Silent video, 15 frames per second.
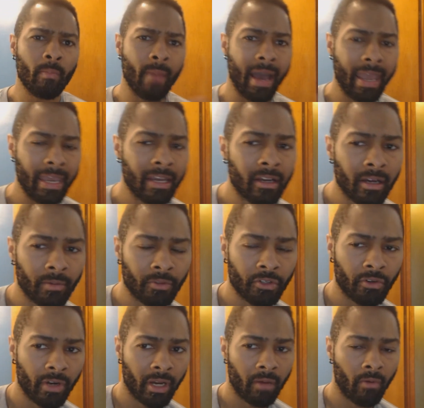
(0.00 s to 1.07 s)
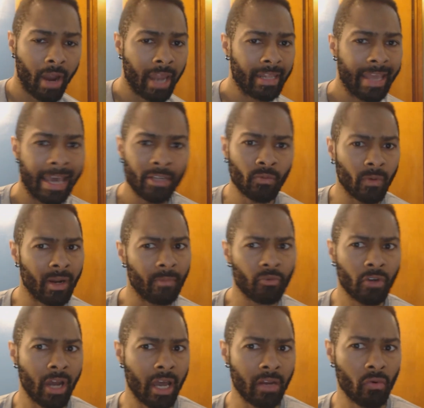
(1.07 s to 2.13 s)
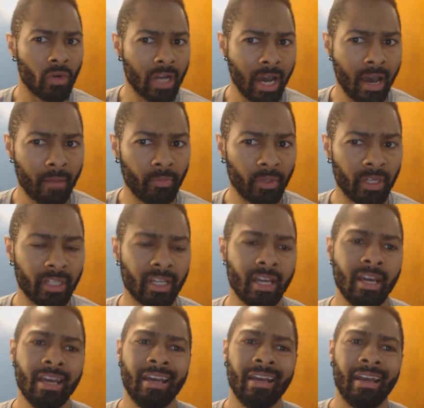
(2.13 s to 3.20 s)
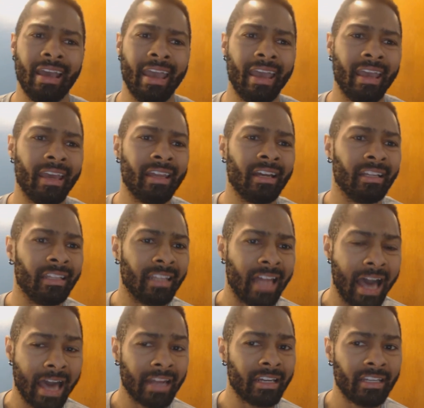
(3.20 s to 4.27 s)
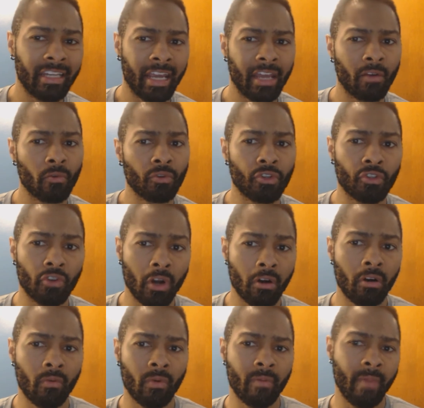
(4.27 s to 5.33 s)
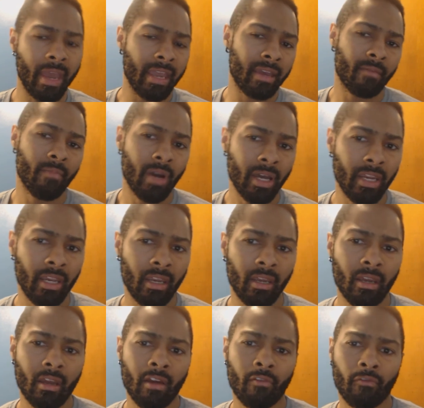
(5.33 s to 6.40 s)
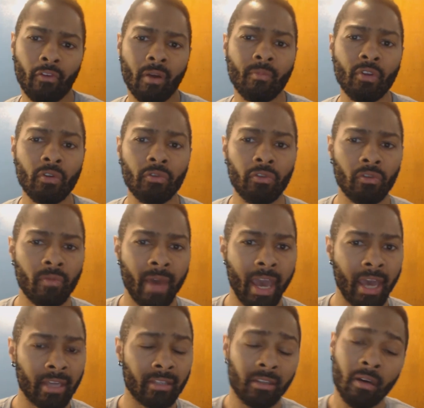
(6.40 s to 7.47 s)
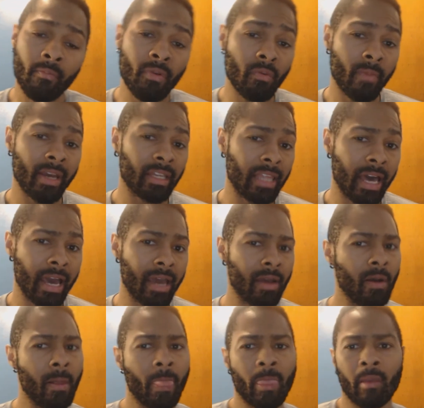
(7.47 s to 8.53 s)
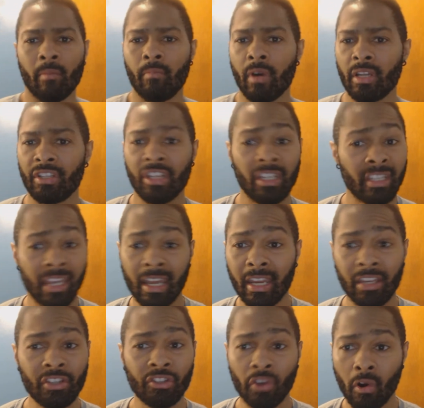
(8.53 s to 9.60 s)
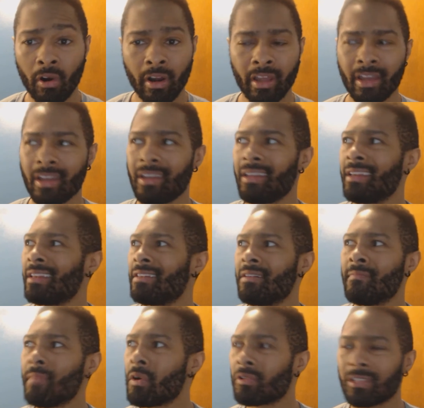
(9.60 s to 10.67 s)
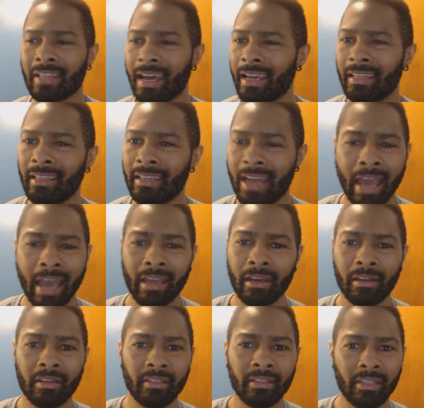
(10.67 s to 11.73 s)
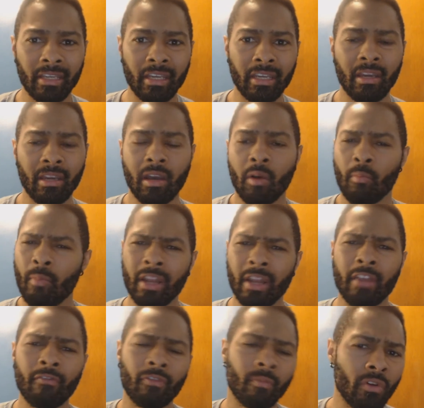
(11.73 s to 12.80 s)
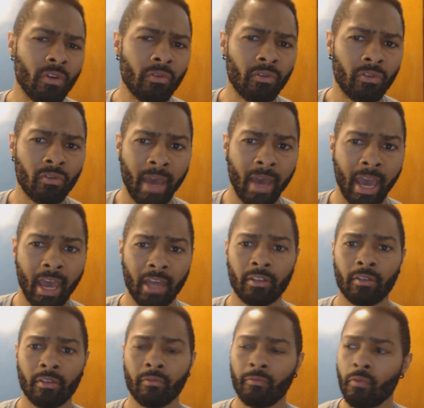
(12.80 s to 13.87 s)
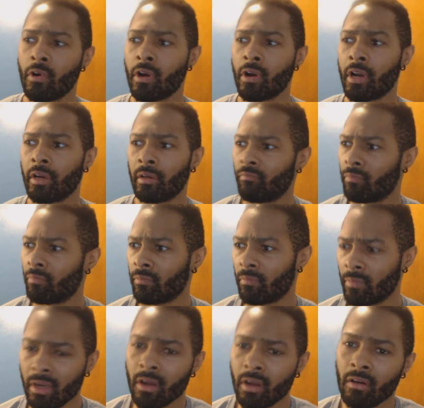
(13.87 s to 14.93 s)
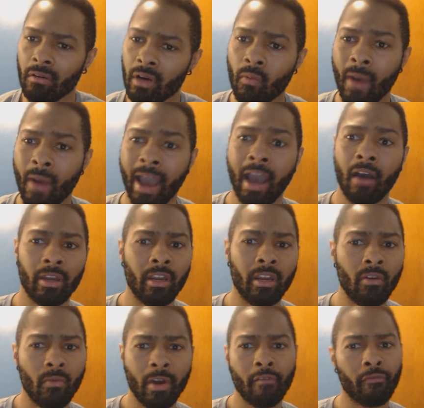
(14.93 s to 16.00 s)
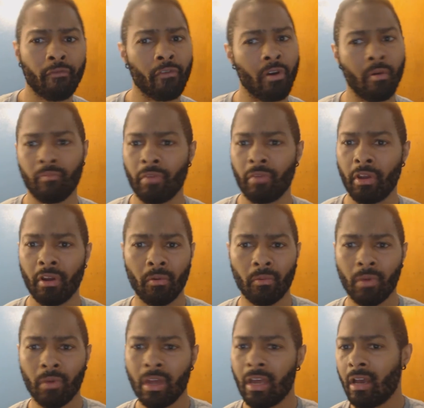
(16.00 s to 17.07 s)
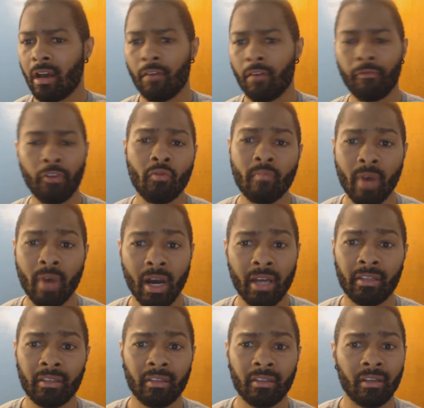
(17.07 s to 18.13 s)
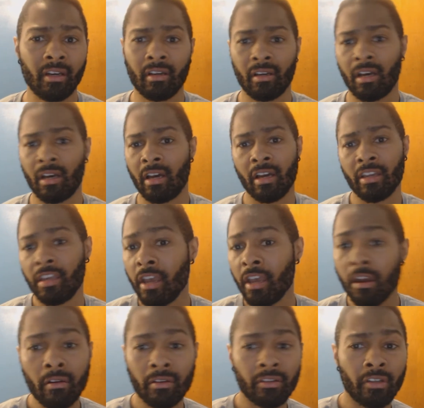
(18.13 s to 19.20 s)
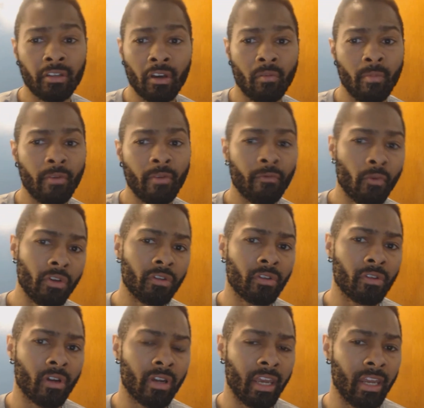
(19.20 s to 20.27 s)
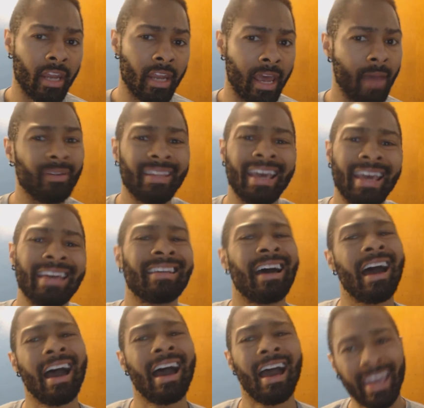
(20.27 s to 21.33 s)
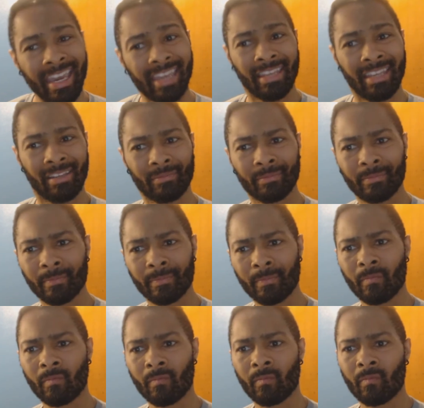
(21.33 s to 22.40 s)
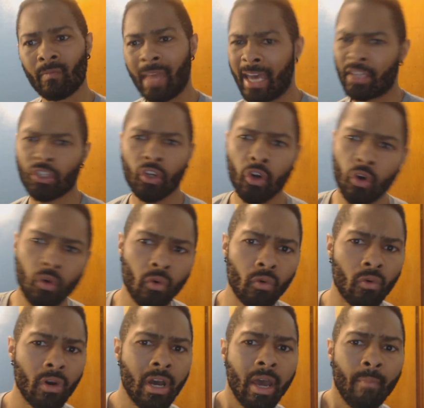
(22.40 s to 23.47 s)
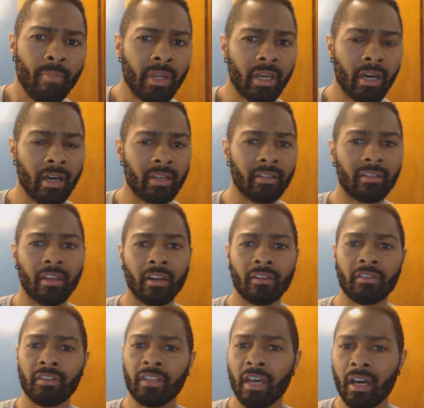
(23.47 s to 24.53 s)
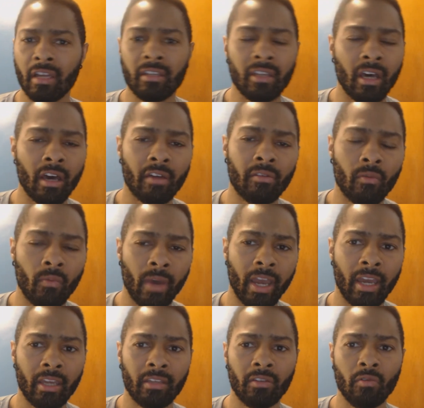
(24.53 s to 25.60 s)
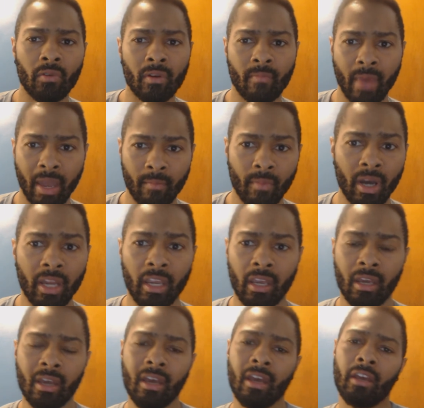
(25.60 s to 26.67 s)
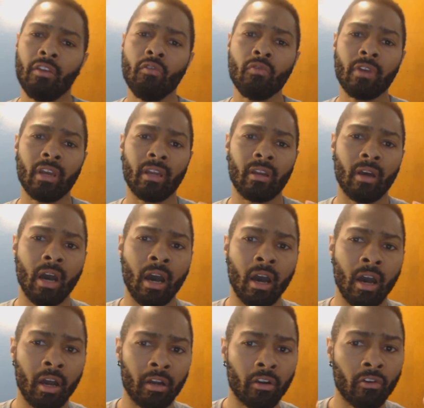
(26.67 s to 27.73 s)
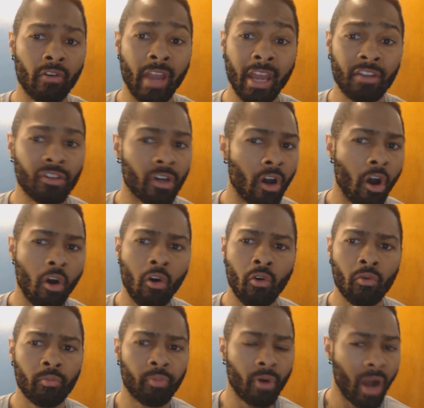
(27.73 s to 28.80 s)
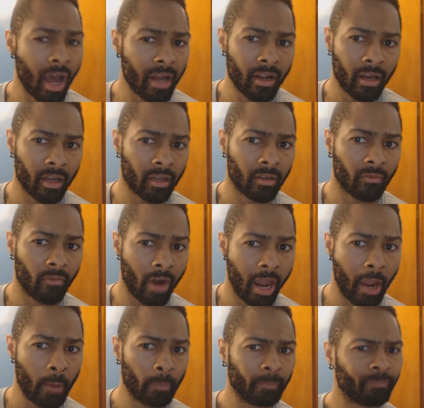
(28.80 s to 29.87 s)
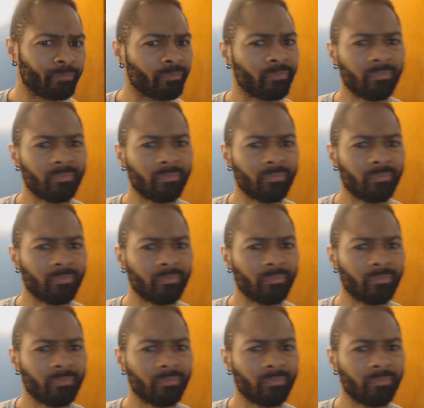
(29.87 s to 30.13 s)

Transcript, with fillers: my income stream, right? That's what I'm trying to accomplish. And a lot of channels struggle with making money from YouTube ads. Some people make a lot, but just getting started, you're most likely not gonna see money from YouTube ads for, you know, a while, anywhere from, you know, a few months to a year or so before you start getting that. But that's alright. That's cool, because there's tons of other ways you can make money. You can create your own product, right,